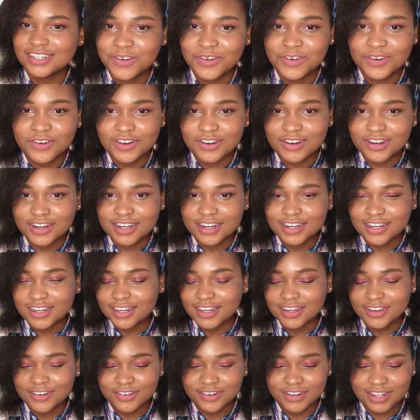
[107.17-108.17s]
or
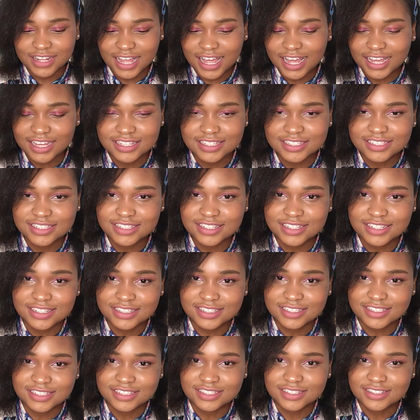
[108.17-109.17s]

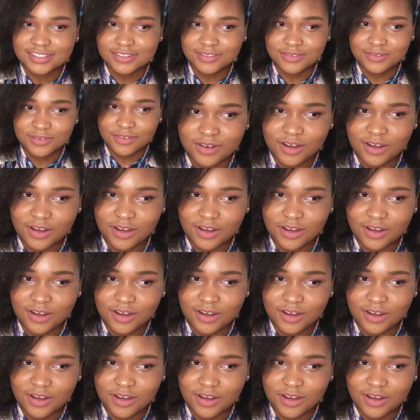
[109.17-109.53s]
relaxers,